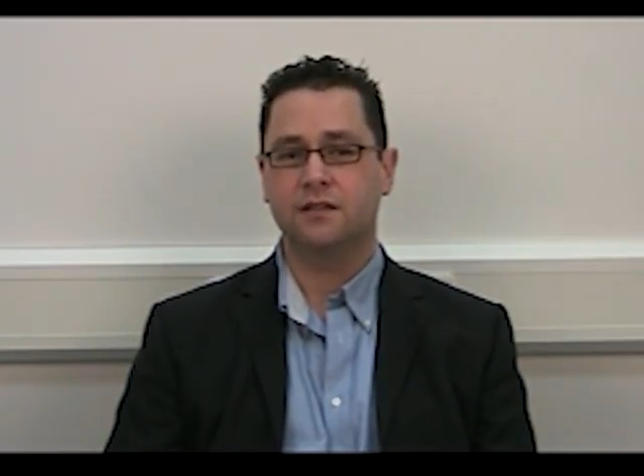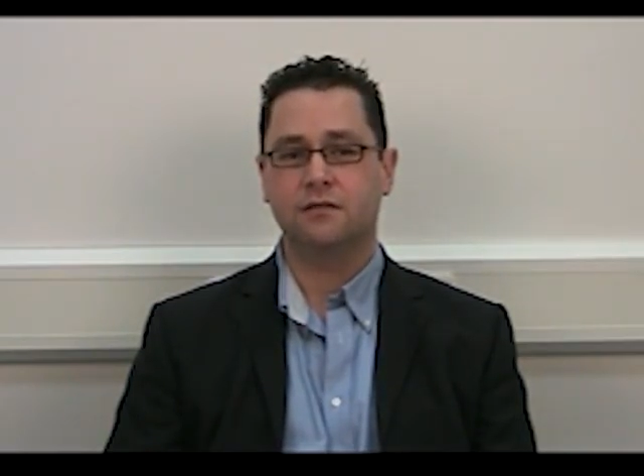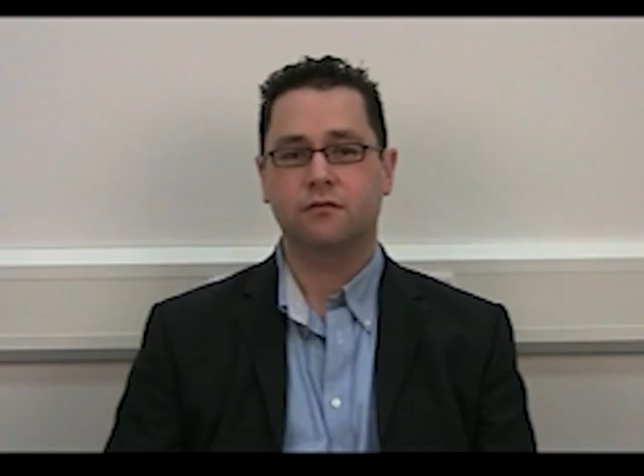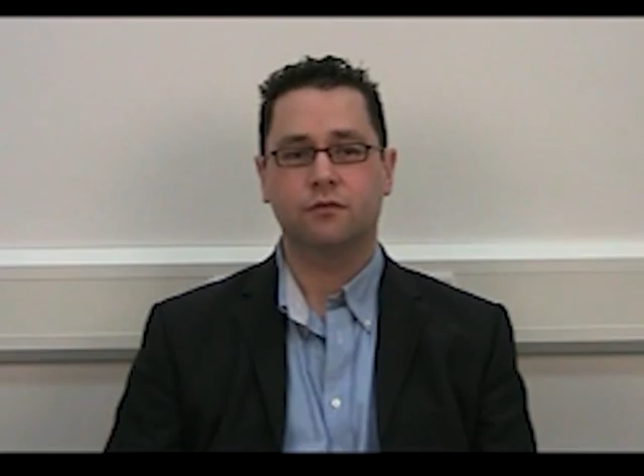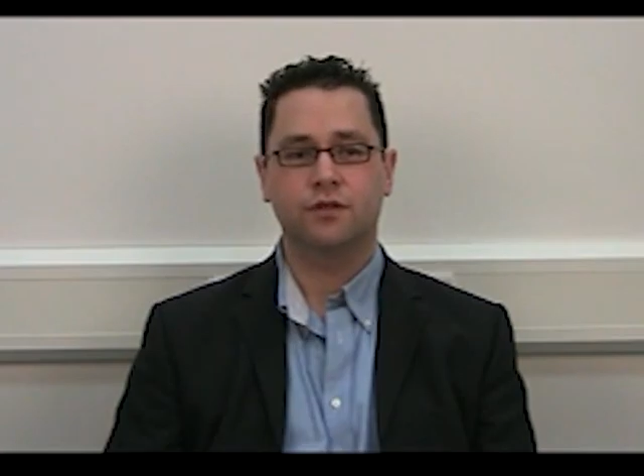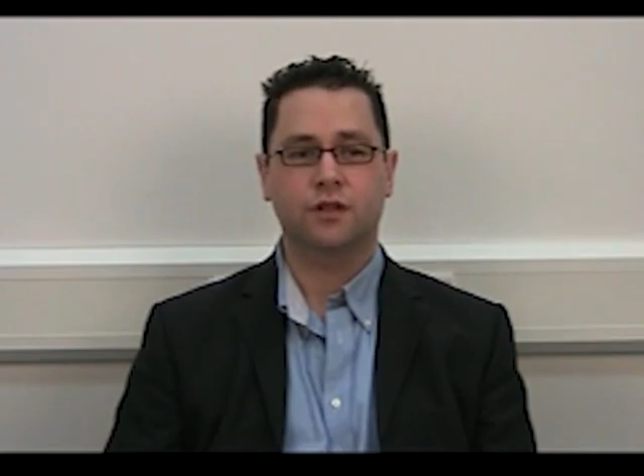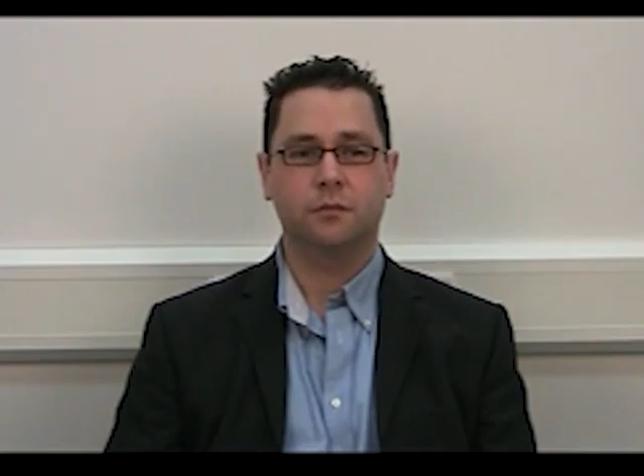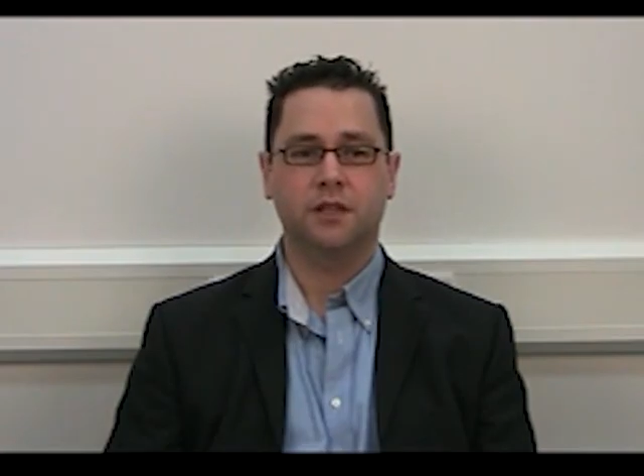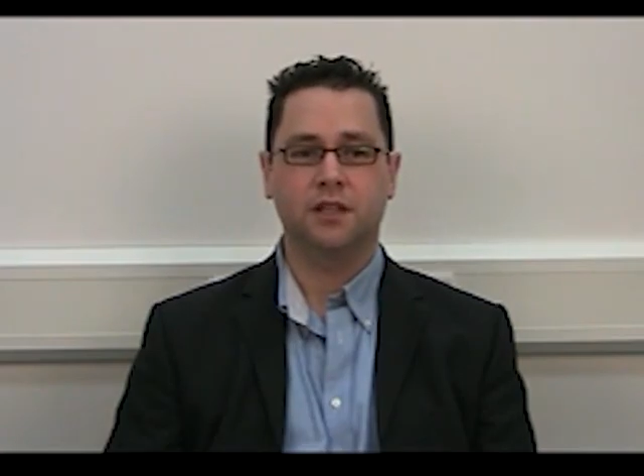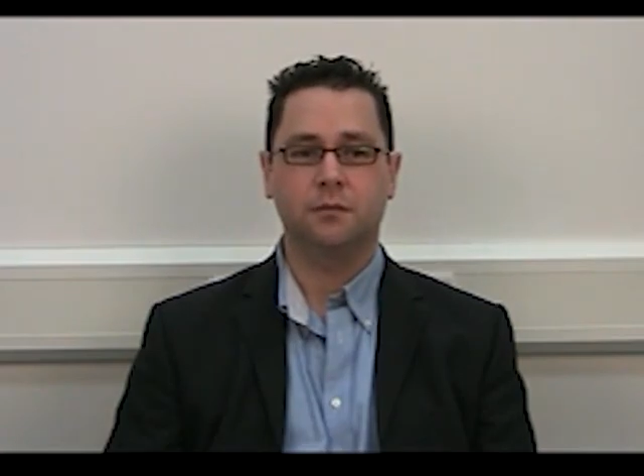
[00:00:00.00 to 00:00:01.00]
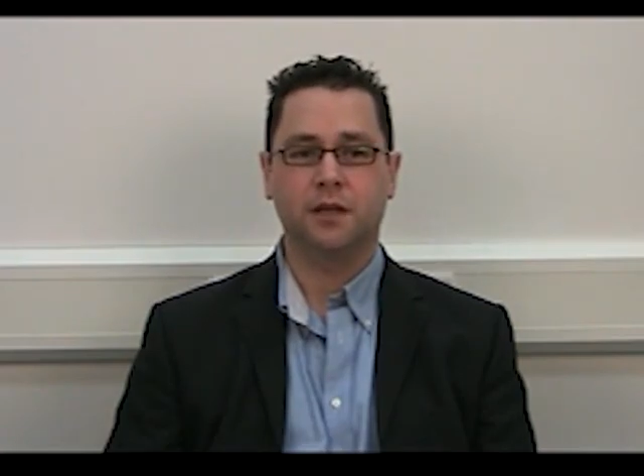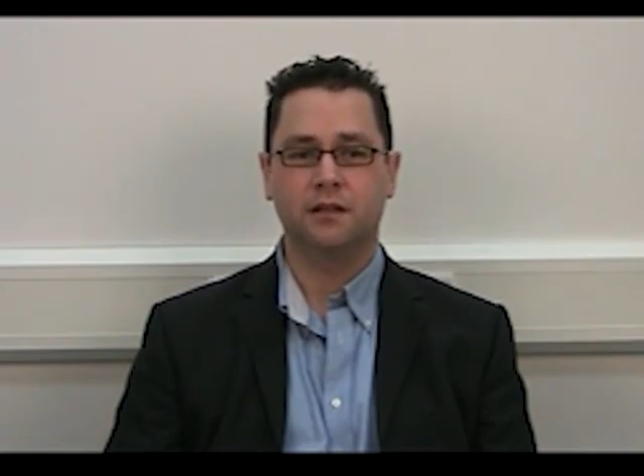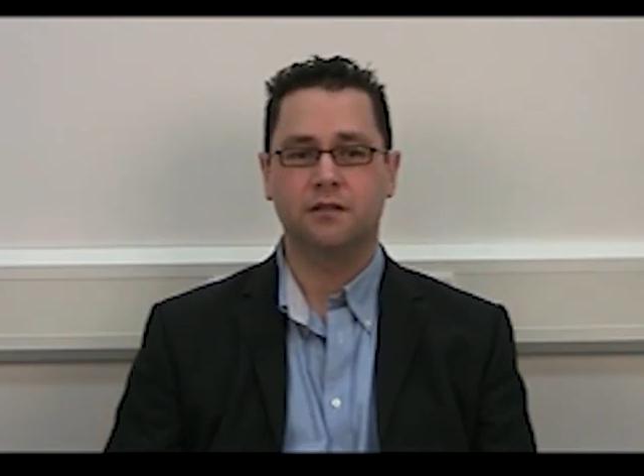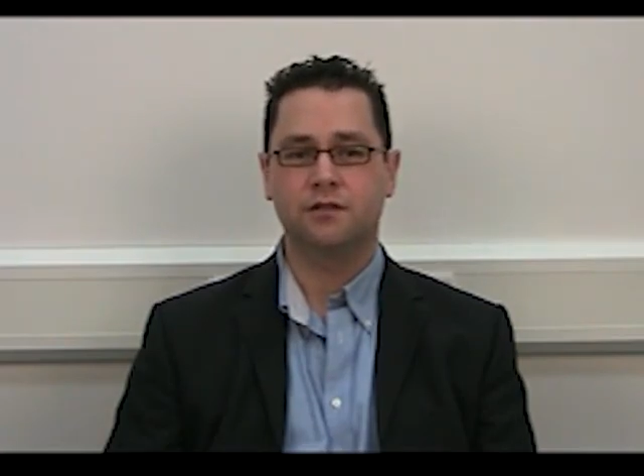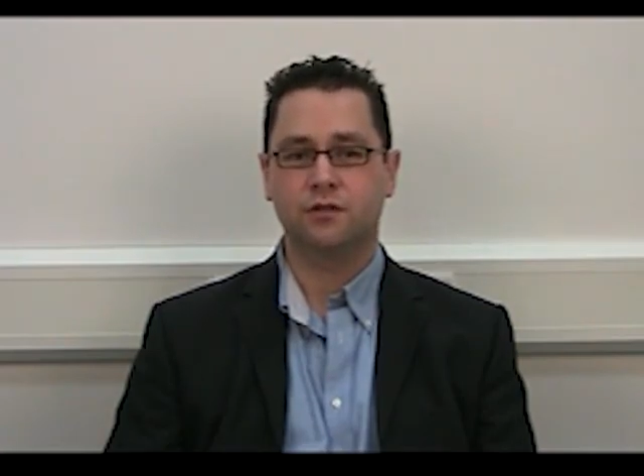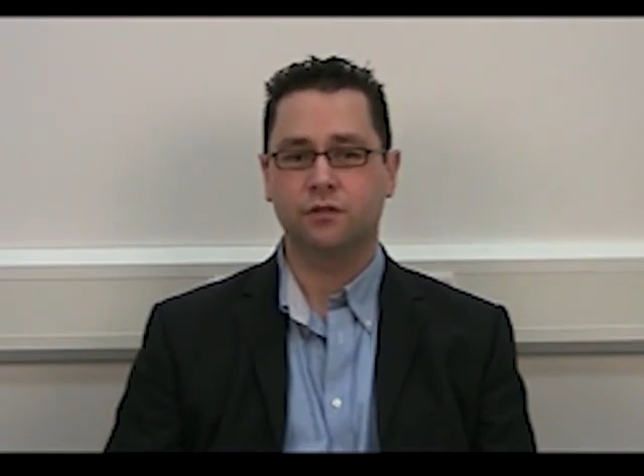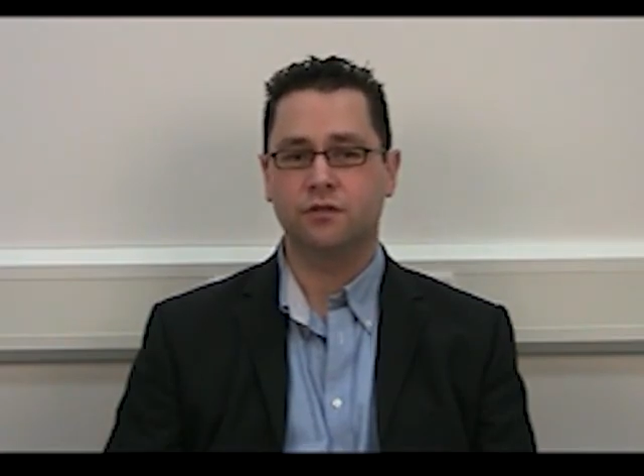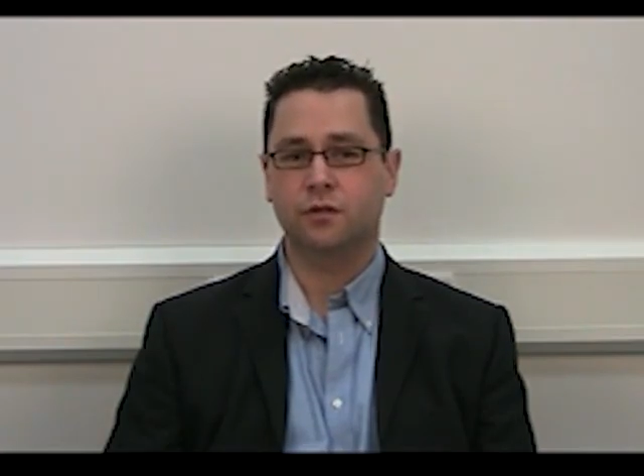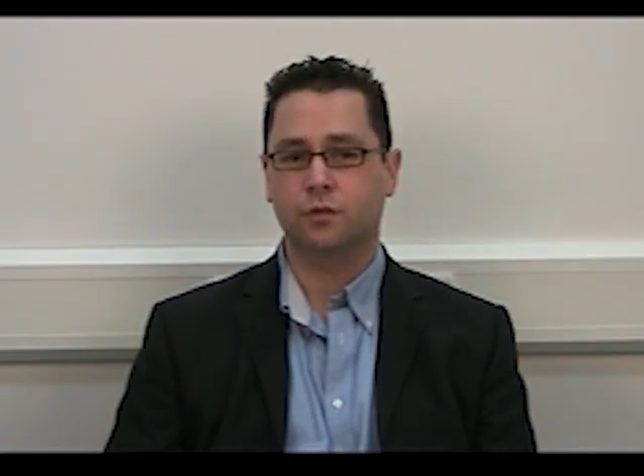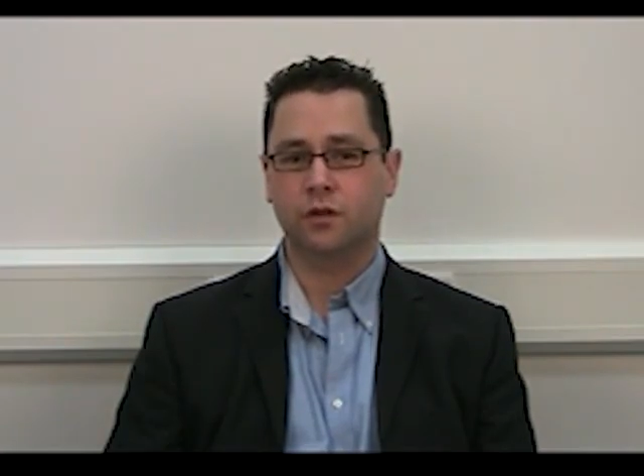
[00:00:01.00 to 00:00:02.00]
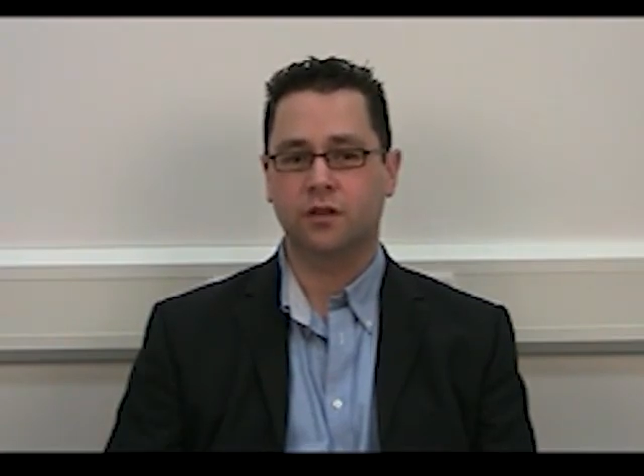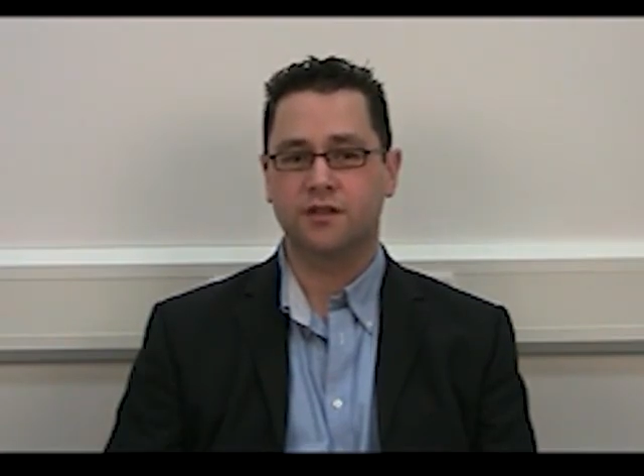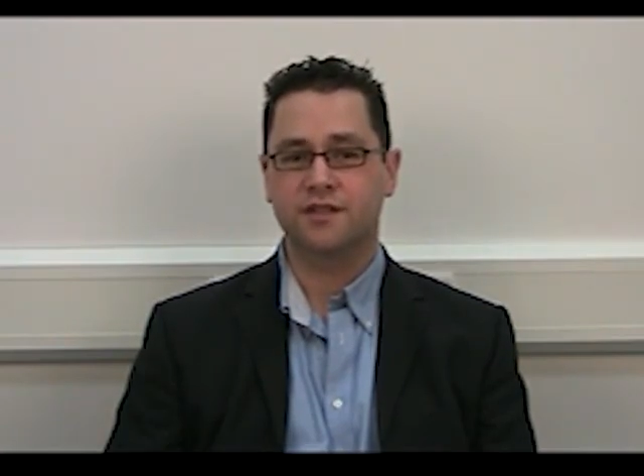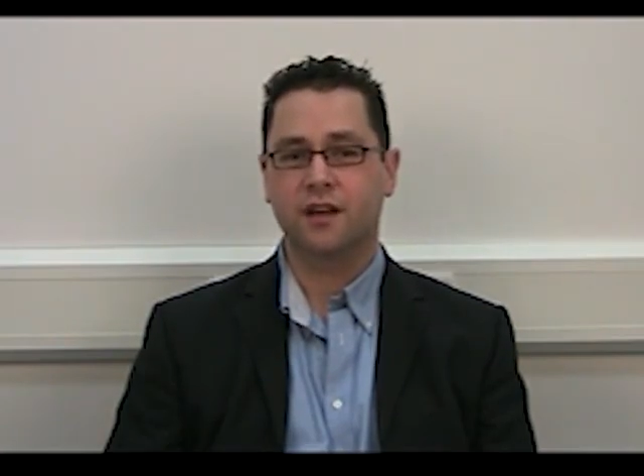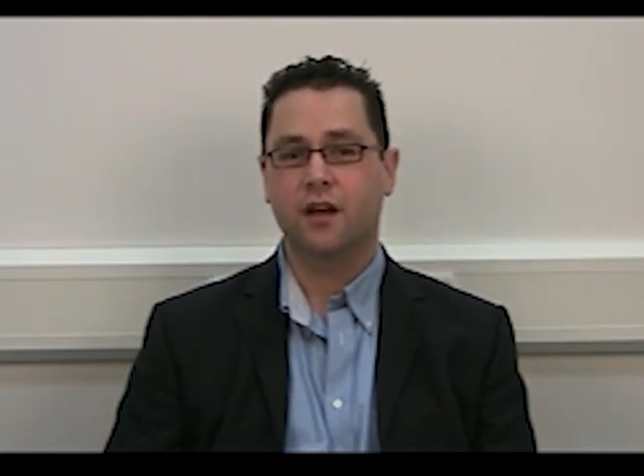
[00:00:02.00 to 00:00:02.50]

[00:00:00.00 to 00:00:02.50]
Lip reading: which can be emailed to students or workers,